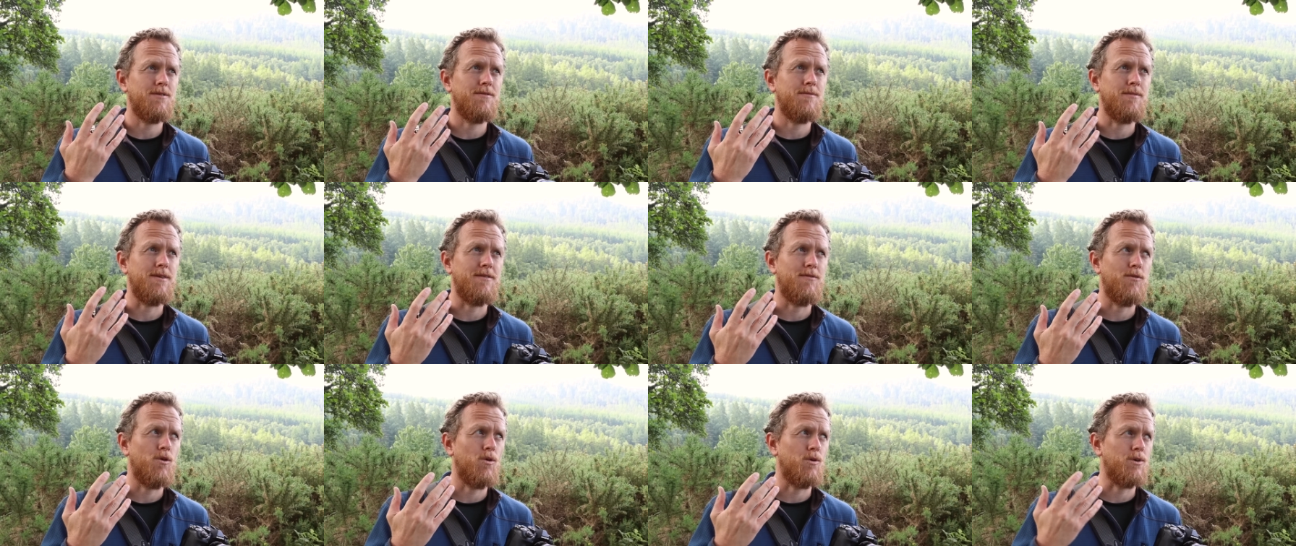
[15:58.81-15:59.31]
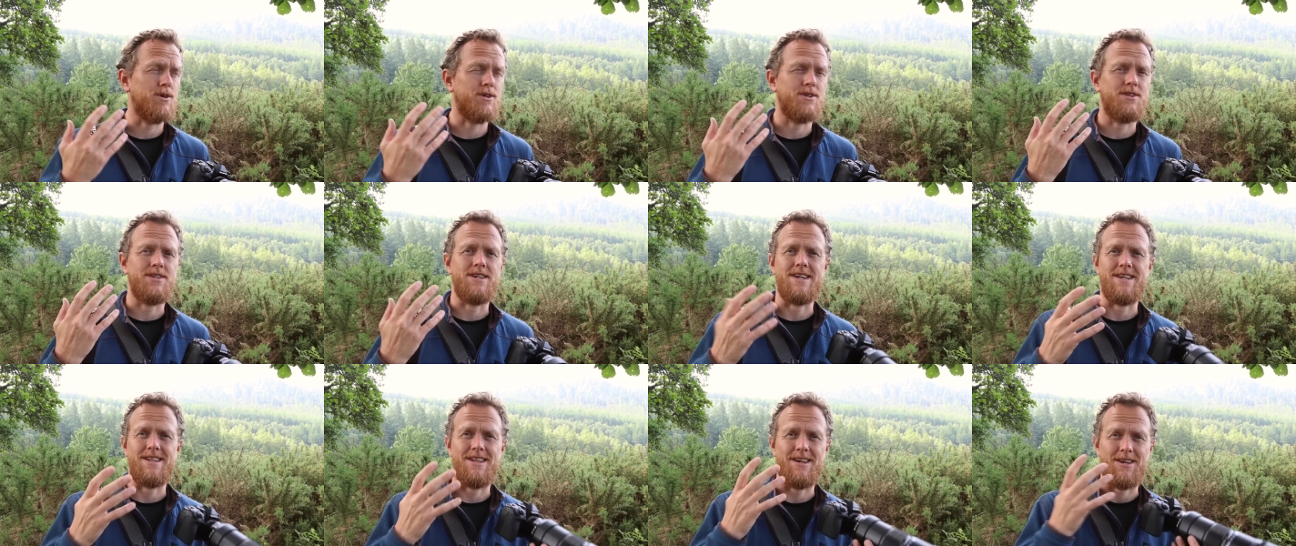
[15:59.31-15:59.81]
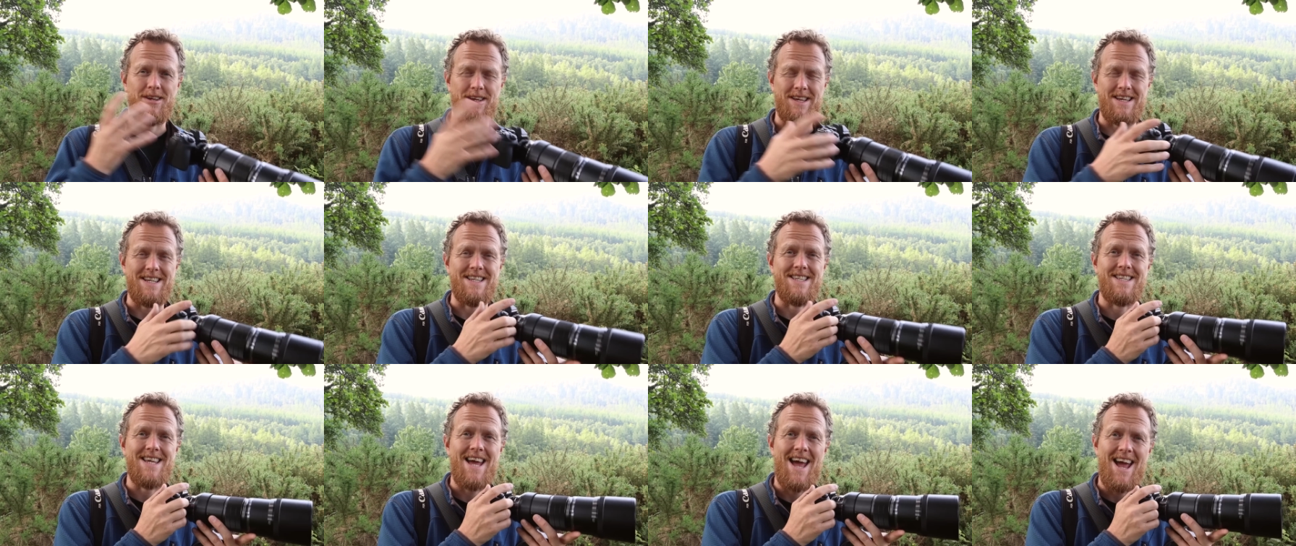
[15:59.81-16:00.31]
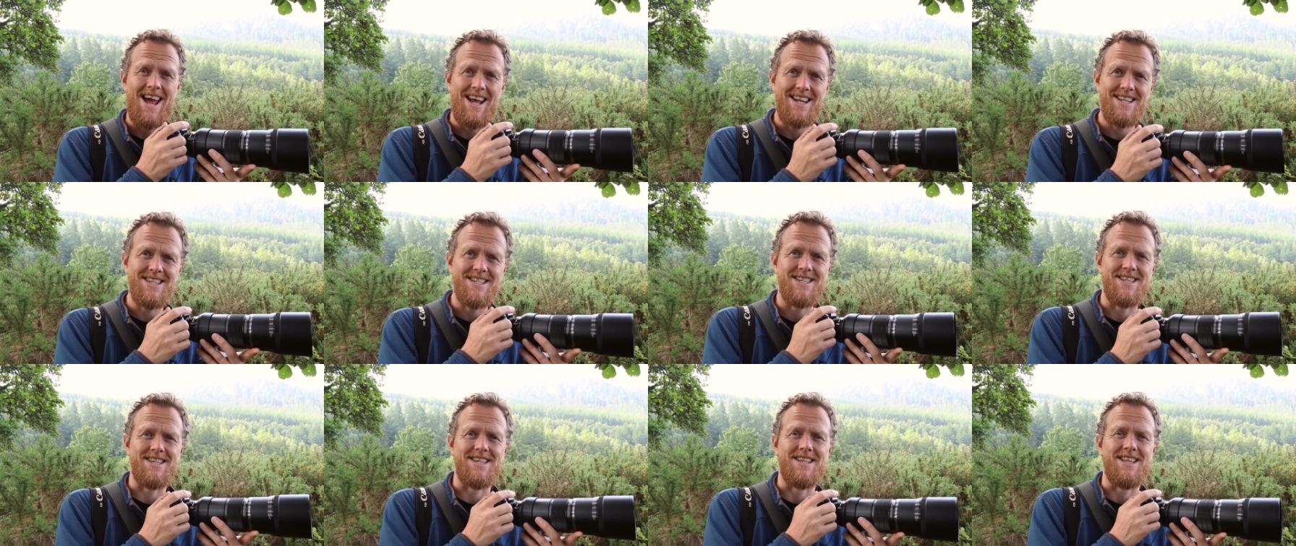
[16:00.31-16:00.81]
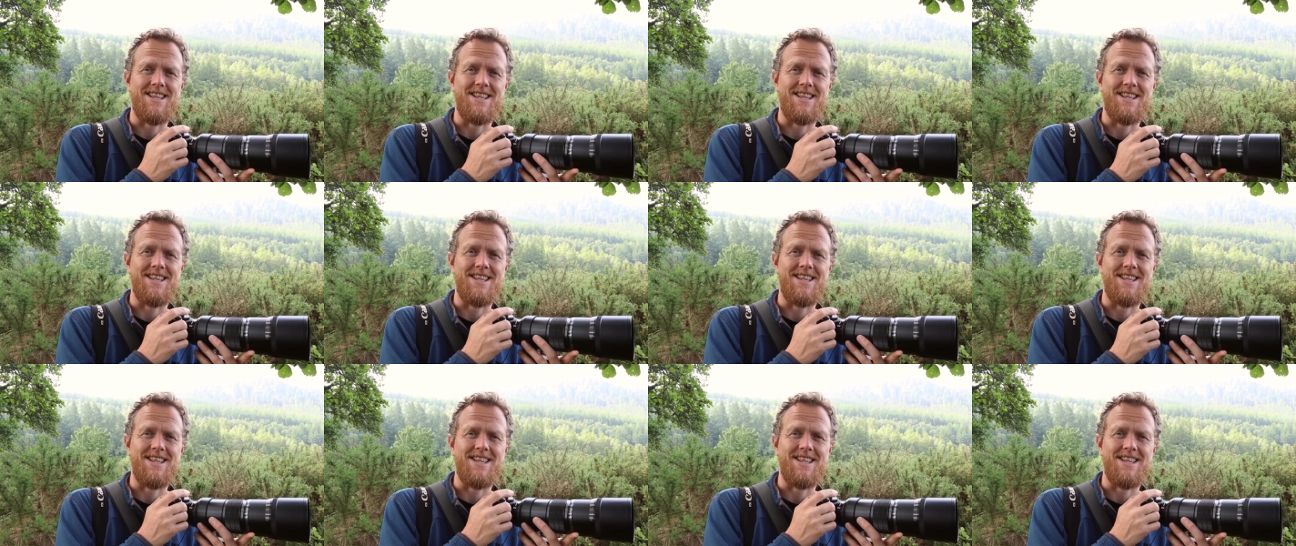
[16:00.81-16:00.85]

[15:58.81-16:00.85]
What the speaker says: to be focusing like intensely